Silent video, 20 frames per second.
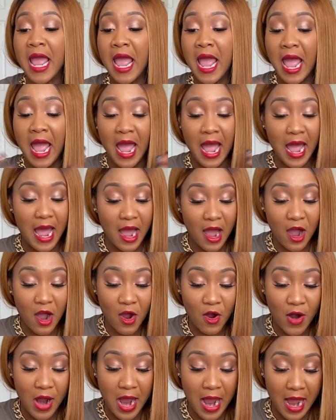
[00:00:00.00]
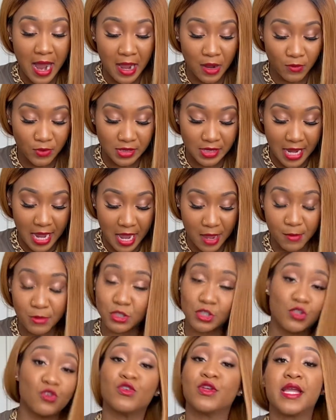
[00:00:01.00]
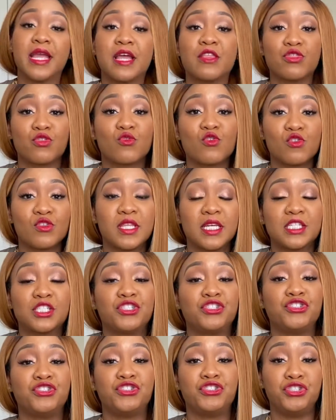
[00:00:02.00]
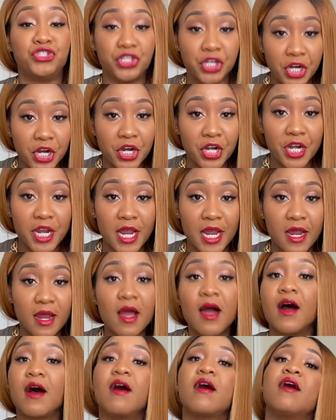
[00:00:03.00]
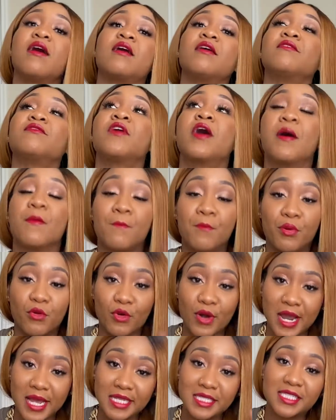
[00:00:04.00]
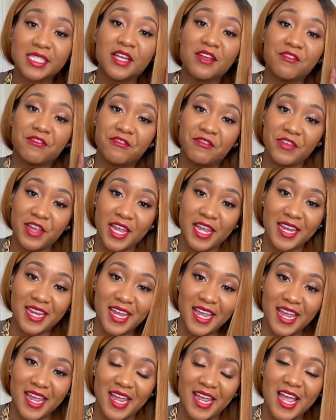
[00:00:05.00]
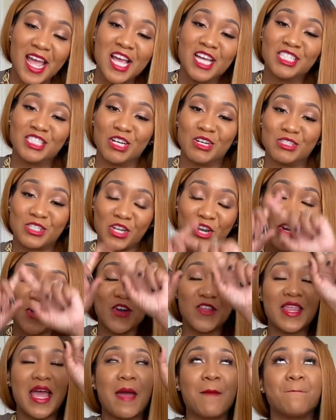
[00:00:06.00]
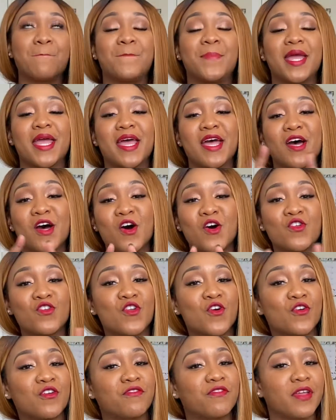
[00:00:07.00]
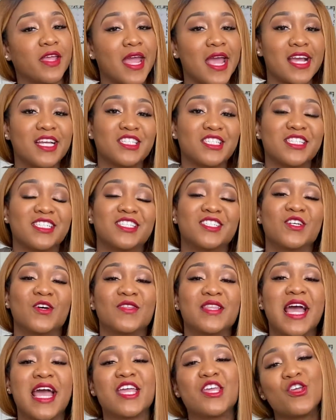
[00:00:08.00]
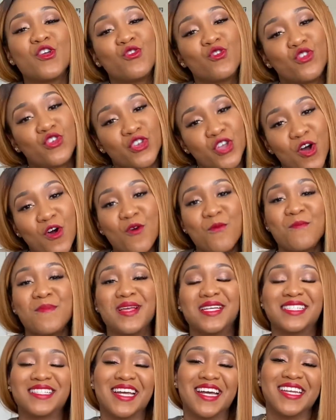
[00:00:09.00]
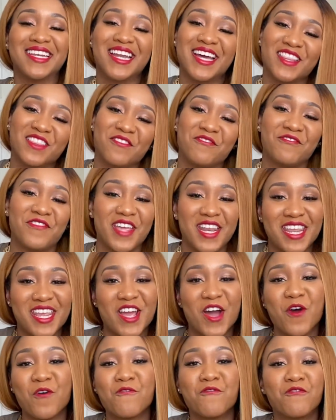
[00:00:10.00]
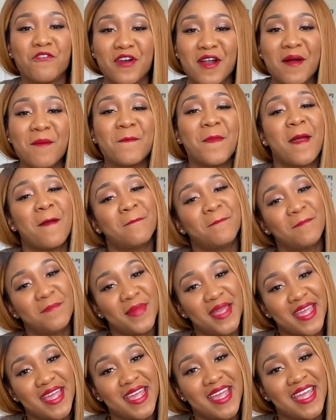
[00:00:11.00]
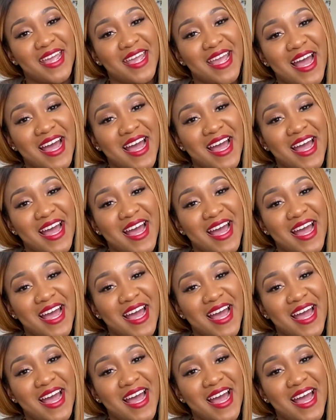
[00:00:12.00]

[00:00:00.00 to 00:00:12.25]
how I was able to get through this journey of breastfeeding. So turn on that bell notification so that you don't miss another video from me.